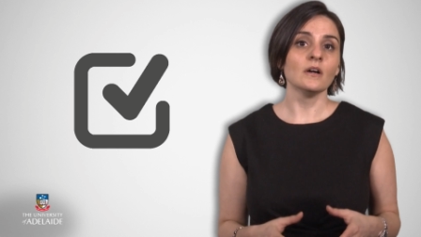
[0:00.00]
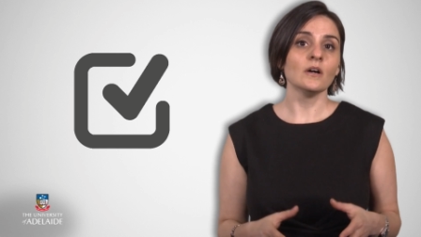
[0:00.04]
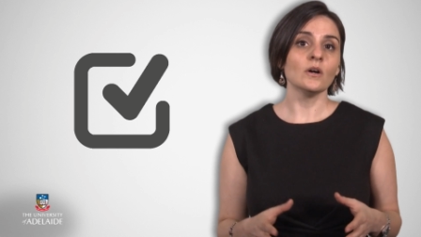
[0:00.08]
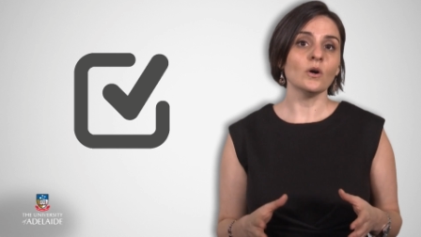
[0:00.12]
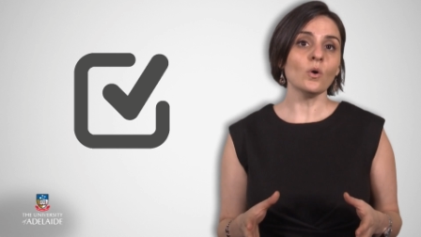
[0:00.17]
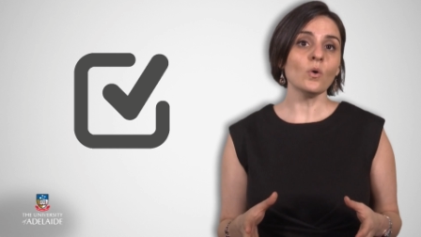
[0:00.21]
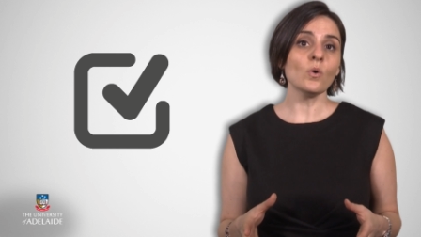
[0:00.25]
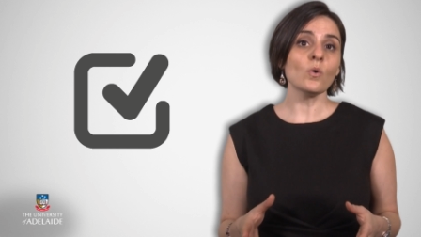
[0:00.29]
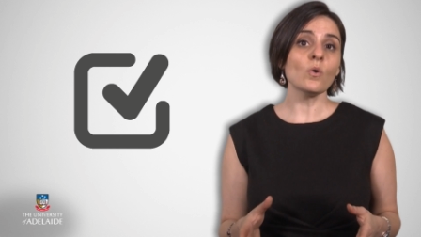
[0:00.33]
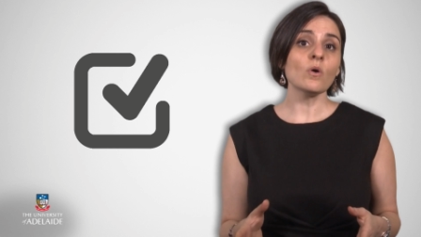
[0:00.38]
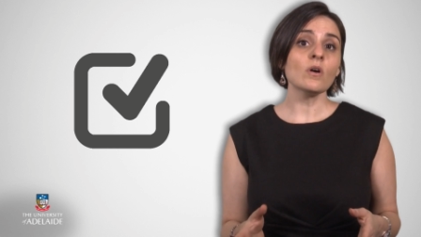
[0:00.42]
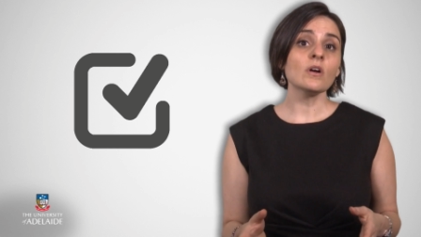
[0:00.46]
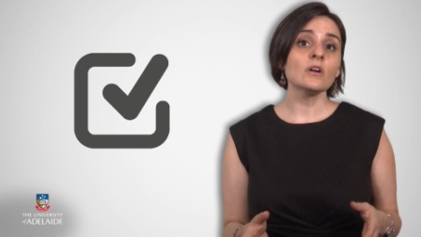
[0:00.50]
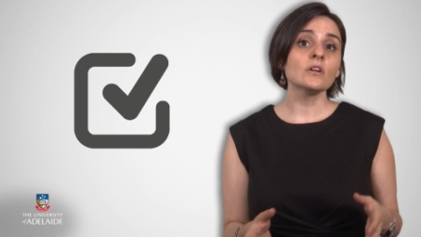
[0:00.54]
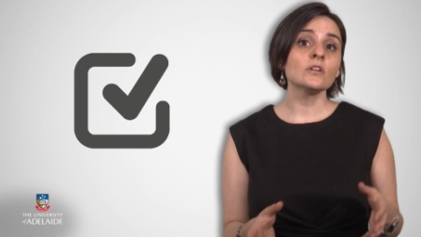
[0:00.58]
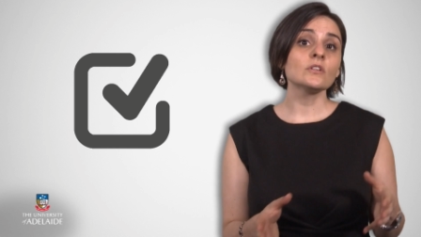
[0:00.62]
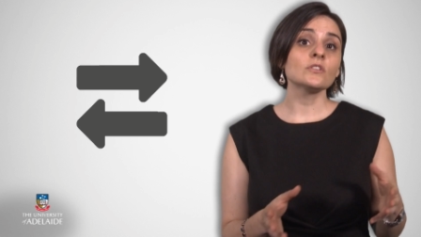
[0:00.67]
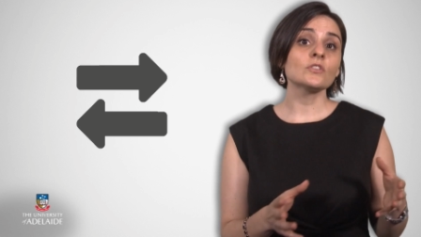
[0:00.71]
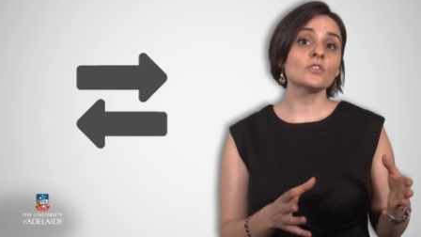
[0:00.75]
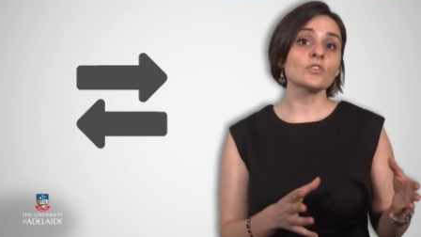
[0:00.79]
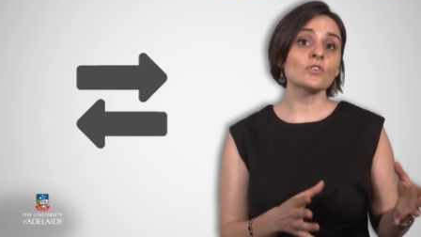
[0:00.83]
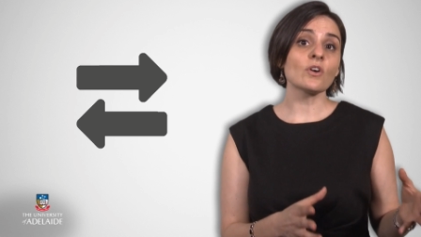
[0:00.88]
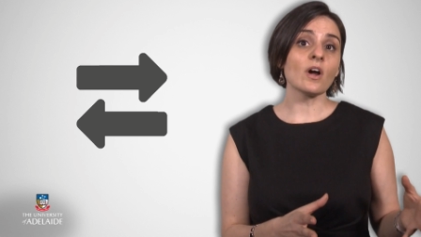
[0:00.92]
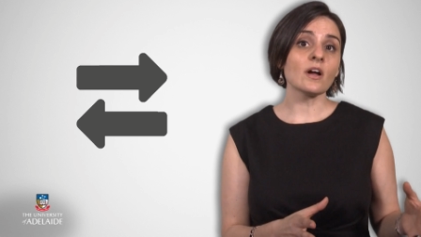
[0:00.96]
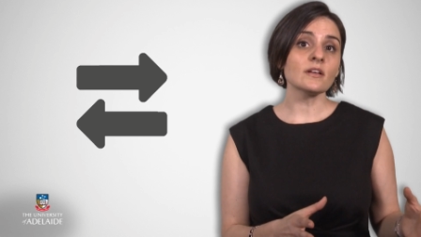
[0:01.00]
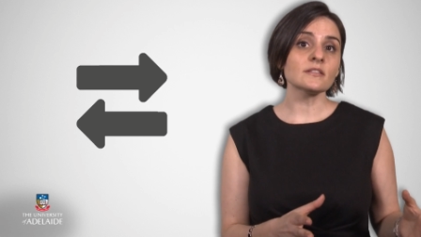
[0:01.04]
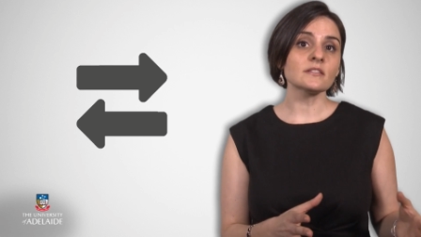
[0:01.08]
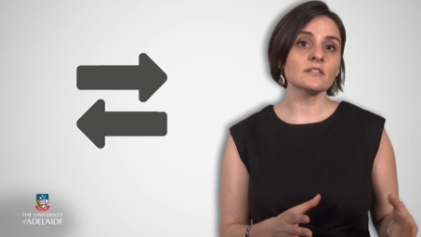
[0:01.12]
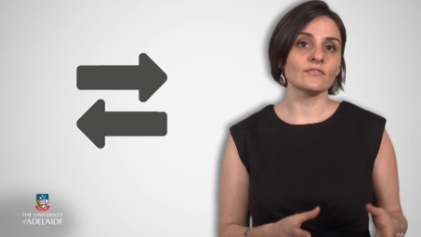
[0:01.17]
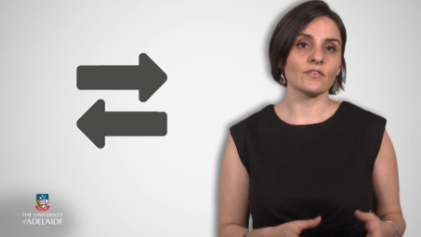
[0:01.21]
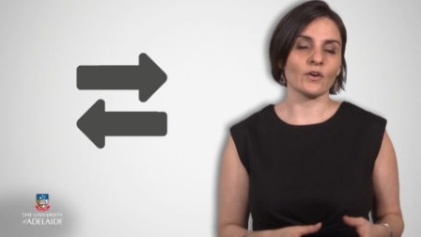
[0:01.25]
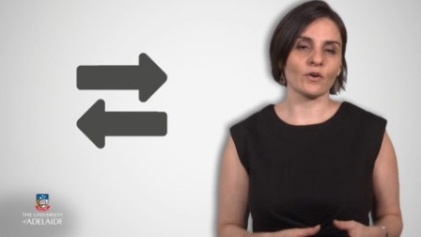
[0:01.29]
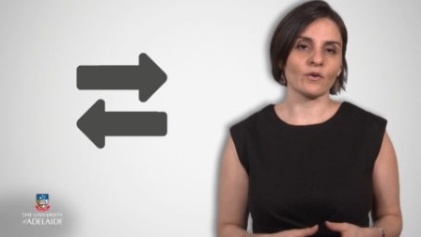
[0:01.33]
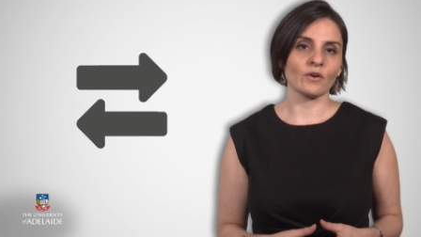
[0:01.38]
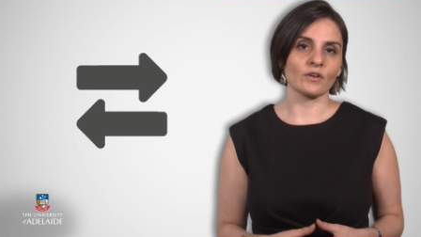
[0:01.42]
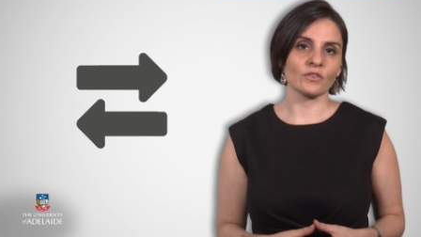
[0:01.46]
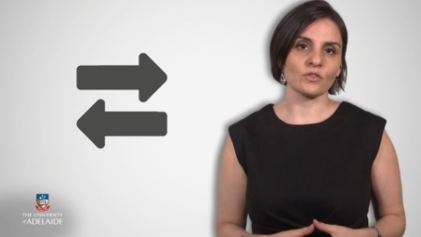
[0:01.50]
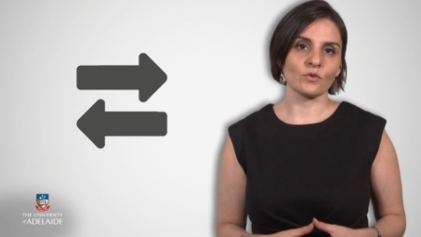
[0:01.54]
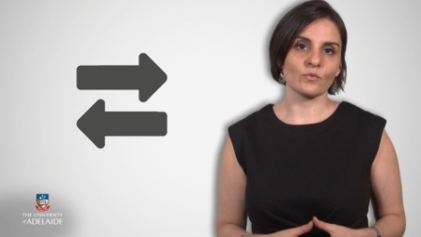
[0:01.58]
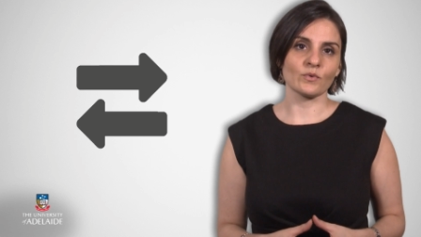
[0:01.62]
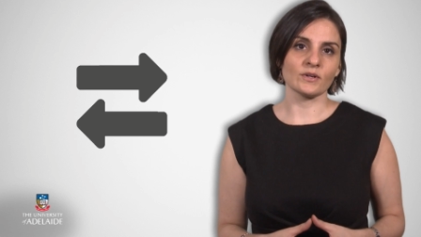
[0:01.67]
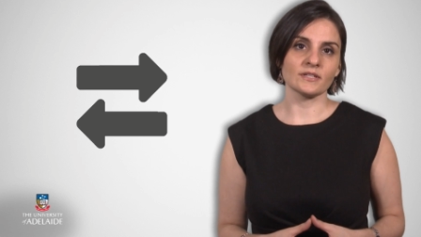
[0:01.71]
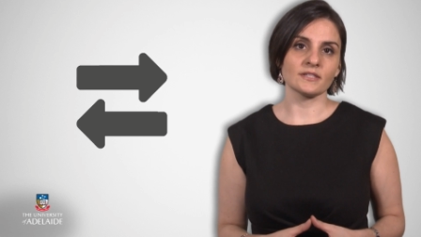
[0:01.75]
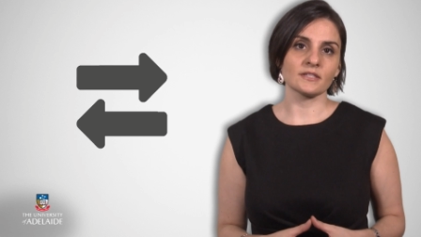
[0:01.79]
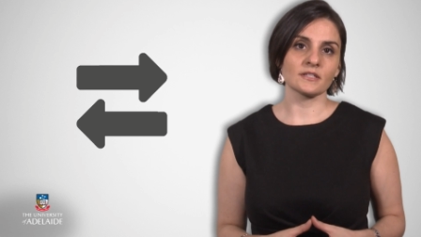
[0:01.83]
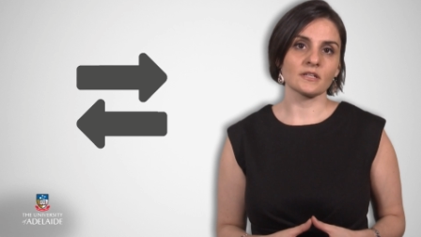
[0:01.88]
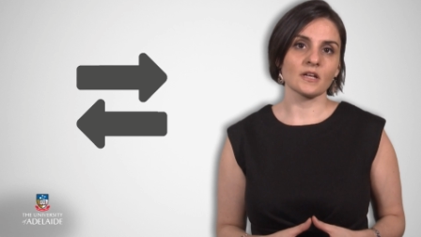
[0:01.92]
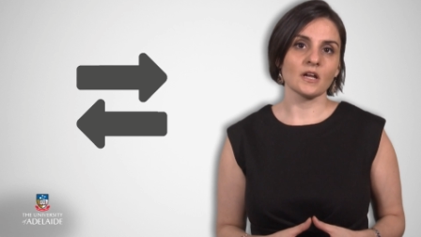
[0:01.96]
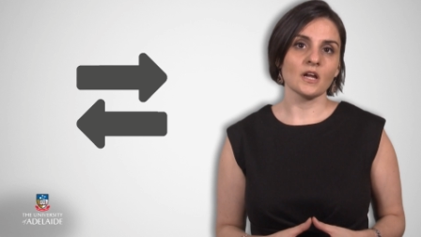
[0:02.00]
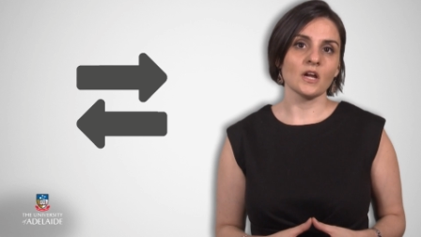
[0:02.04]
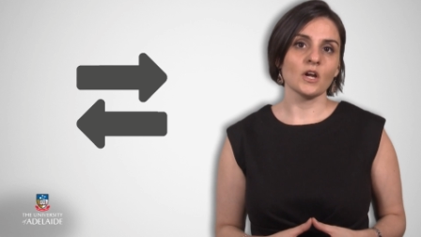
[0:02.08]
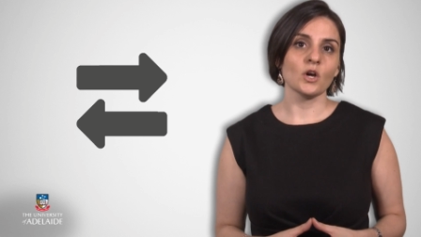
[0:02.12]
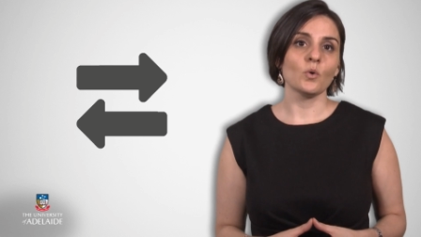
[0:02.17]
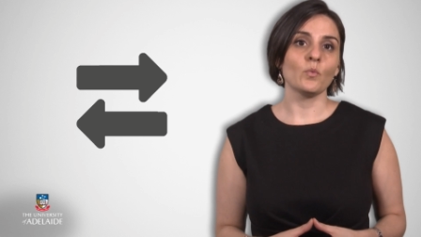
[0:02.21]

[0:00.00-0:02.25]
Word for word: or transferring the risk,